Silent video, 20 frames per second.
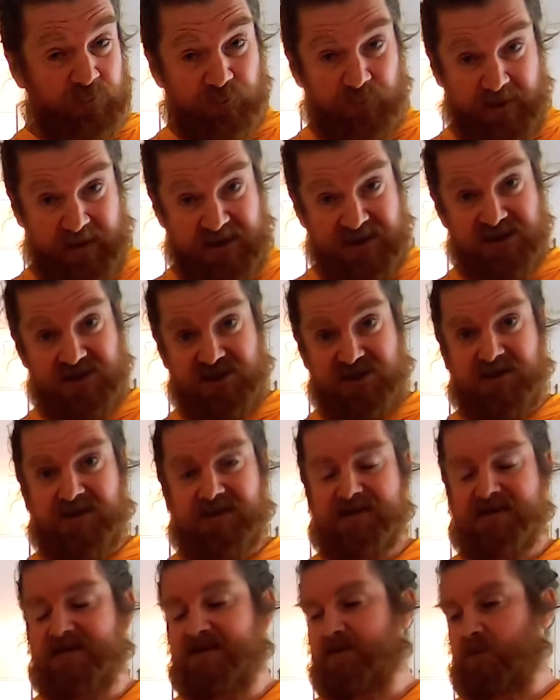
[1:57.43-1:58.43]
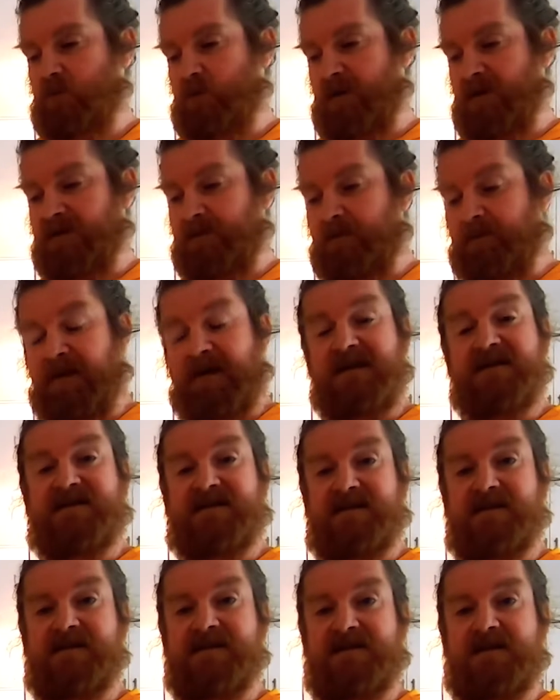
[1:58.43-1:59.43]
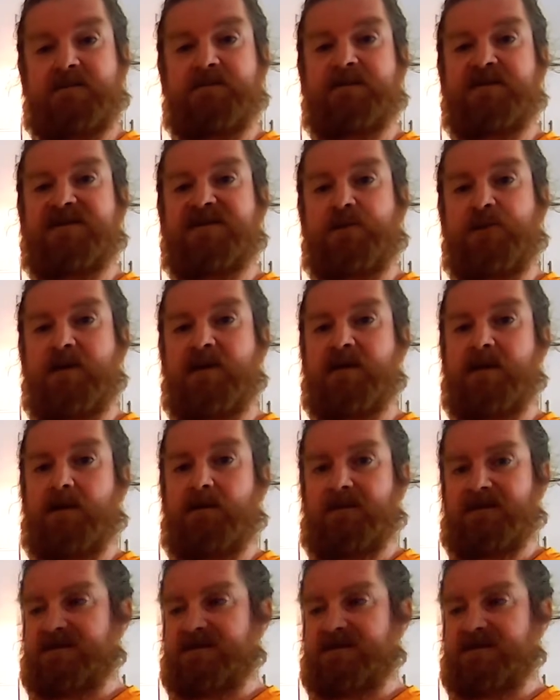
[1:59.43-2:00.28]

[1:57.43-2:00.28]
ranges with basins in between them.